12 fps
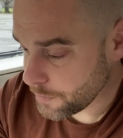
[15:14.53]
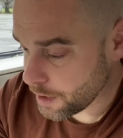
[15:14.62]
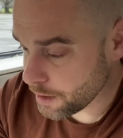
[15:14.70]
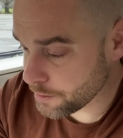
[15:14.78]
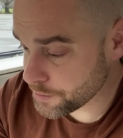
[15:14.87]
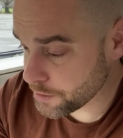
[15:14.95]

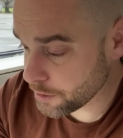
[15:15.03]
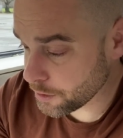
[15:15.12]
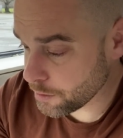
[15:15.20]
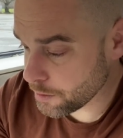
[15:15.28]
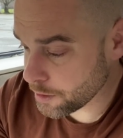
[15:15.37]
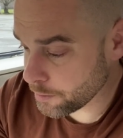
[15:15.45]
I was gonna
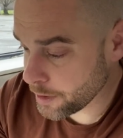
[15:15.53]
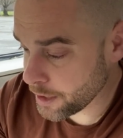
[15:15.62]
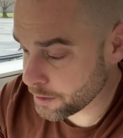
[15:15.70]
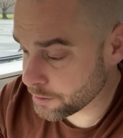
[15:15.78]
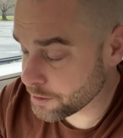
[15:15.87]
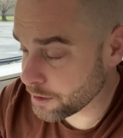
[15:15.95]
go on a
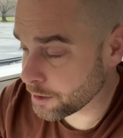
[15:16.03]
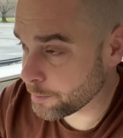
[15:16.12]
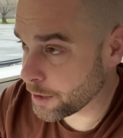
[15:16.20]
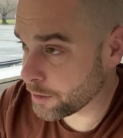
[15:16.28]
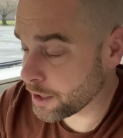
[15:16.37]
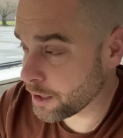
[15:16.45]
rant and talk
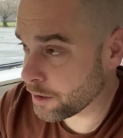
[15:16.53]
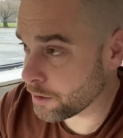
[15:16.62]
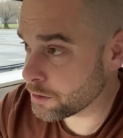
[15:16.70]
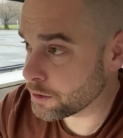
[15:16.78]
about how